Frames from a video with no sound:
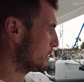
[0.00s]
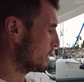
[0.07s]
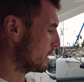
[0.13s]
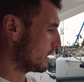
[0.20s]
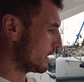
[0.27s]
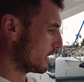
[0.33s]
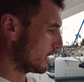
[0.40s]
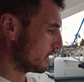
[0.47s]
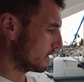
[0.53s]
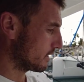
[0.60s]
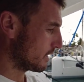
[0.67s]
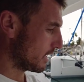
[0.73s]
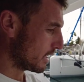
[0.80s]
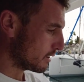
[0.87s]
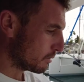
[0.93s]
The
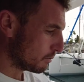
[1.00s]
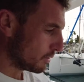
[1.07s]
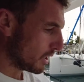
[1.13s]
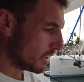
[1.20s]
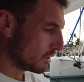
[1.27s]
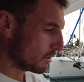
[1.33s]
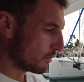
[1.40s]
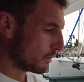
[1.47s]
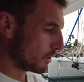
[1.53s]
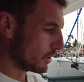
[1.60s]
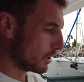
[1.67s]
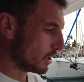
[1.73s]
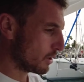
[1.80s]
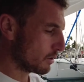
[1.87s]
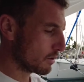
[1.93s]
catamaran is for
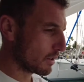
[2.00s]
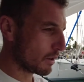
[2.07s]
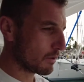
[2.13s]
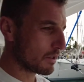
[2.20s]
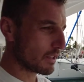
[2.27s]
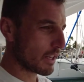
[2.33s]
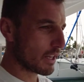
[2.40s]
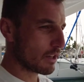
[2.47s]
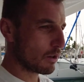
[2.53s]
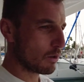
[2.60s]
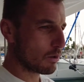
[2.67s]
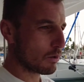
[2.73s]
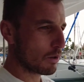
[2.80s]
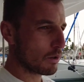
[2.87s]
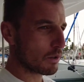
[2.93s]
those, I would say,
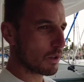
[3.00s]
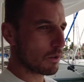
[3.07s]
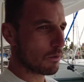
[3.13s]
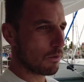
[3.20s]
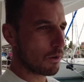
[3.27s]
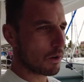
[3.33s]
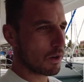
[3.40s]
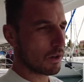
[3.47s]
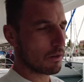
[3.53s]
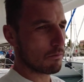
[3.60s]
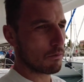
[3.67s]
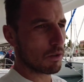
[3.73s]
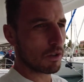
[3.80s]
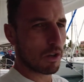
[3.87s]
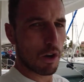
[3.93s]
who are looking for
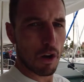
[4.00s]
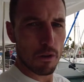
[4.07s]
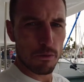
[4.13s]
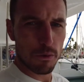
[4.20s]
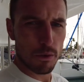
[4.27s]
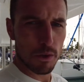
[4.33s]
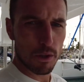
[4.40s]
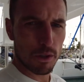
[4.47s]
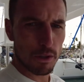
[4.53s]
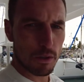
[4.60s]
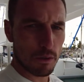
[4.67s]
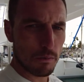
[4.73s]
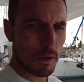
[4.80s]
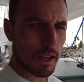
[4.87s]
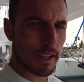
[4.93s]
more comfort
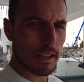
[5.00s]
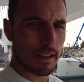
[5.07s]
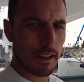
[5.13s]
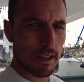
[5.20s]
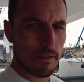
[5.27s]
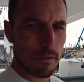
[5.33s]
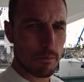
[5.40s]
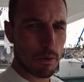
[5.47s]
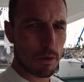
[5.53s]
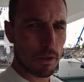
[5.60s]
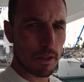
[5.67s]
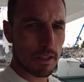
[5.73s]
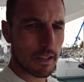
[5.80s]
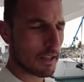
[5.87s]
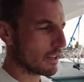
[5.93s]
or more like live
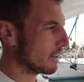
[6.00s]
aboard.